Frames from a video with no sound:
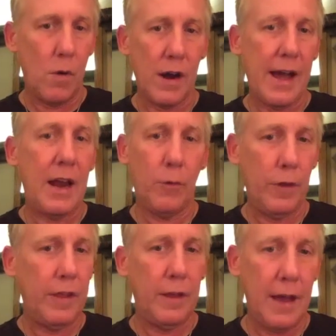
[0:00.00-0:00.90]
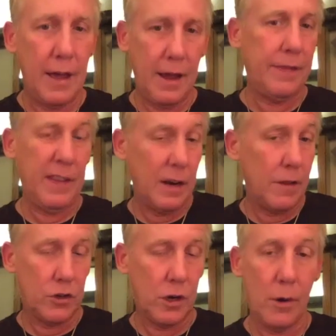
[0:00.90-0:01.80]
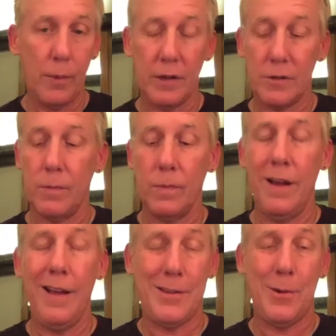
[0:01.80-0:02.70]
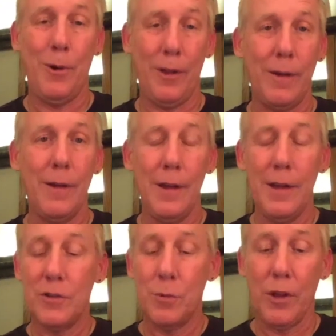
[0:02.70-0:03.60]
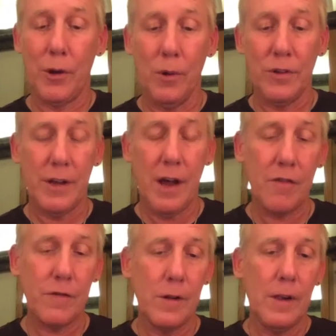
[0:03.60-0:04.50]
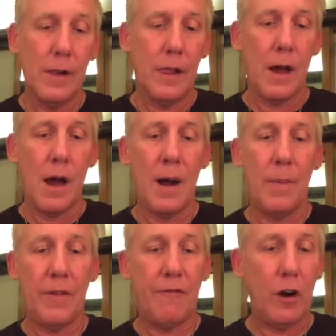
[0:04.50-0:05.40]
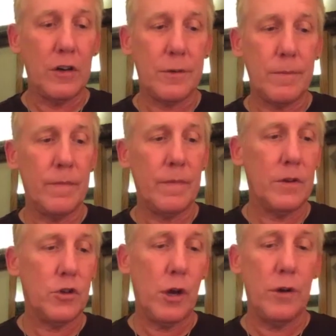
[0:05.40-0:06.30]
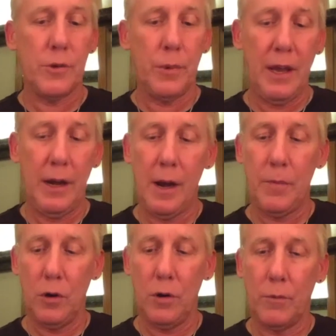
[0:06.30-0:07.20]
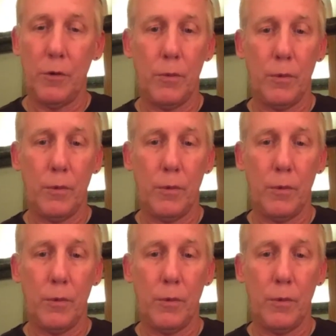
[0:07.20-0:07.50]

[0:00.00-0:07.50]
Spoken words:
and you can walk out at the end of the show, and it's really cool stuff. The first shows that we ended up doing